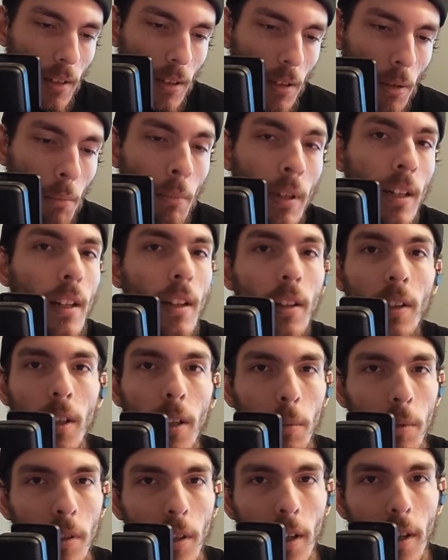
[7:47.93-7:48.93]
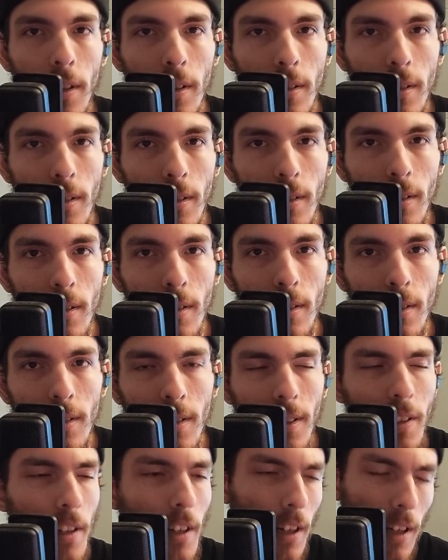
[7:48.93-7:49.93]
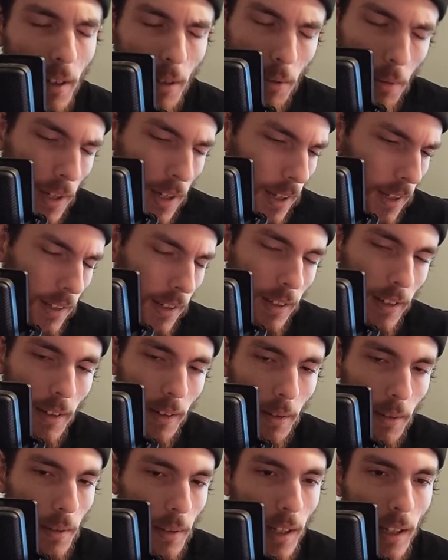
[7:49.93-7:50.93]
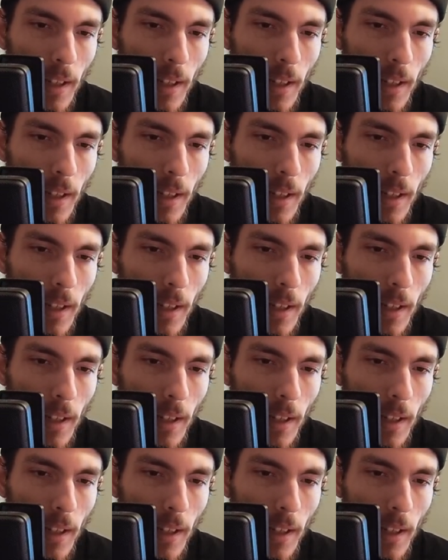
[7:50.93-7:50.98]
immediately upset. It's like, oh, why, you know,